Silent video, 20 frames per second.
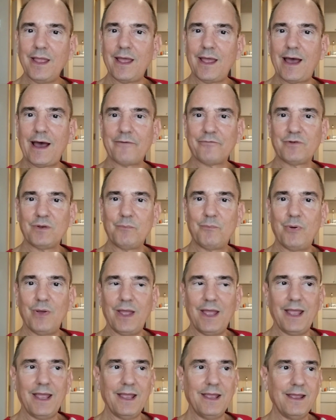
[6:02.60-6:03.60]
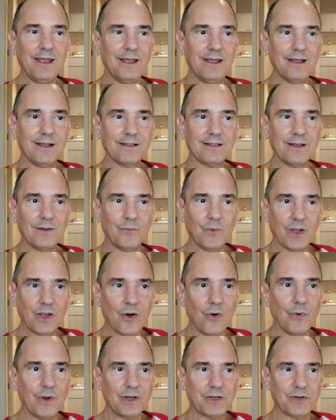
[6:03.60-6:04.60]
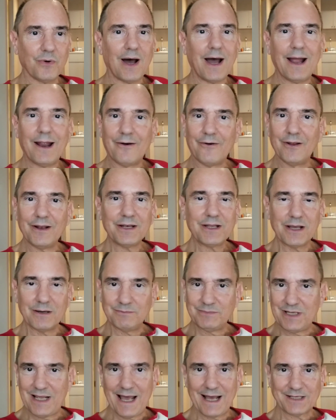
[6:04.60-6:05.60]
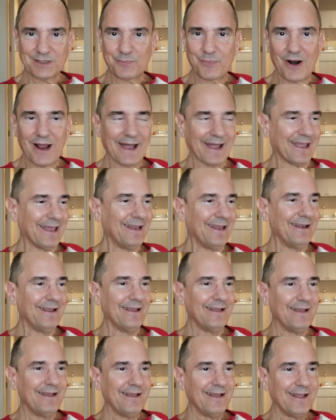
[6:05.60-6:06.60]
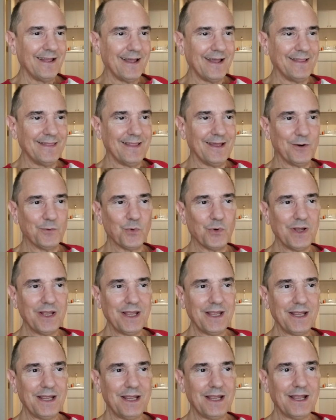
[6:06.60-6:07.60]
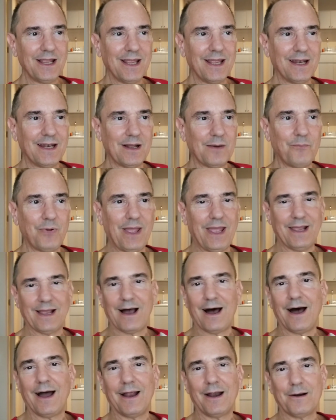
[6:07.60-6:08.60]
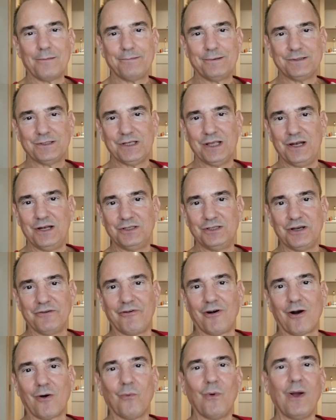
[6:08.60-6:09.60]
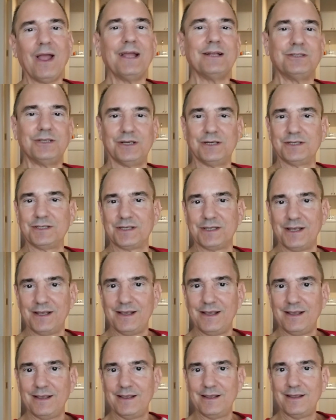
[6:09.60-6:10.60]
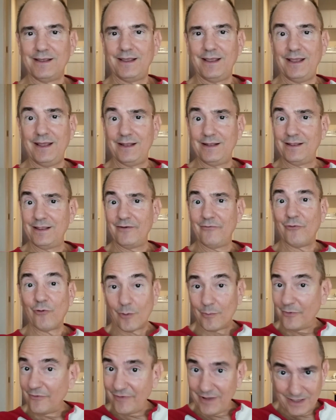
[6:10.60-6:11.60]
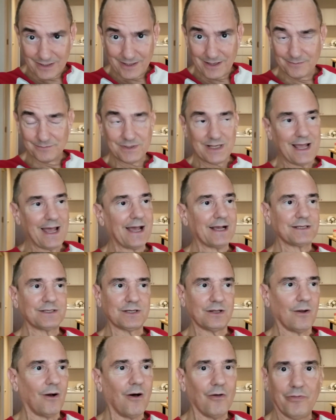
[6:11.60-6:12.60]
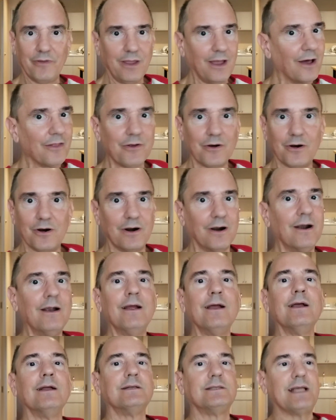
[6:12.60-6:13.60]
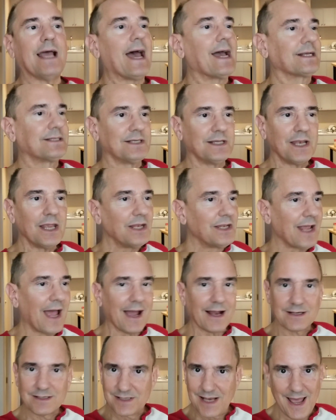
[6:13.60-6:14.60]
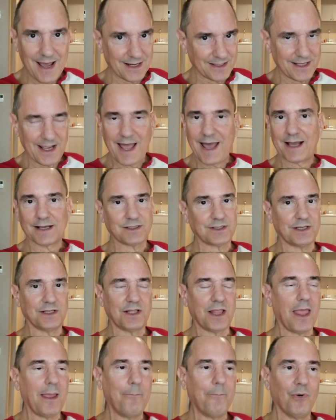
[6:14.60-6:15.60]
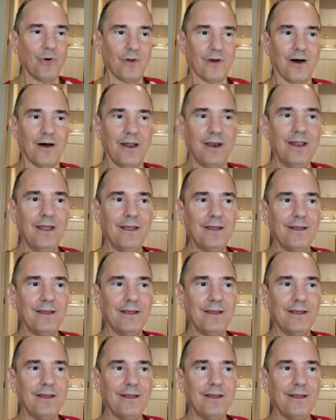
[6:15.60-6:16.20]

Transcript: have to pay, then we go into a higher income tax bracket and then we end up paying a higher percentage of our wages in the form of income tax and all the other taxity tax tax tax that they put on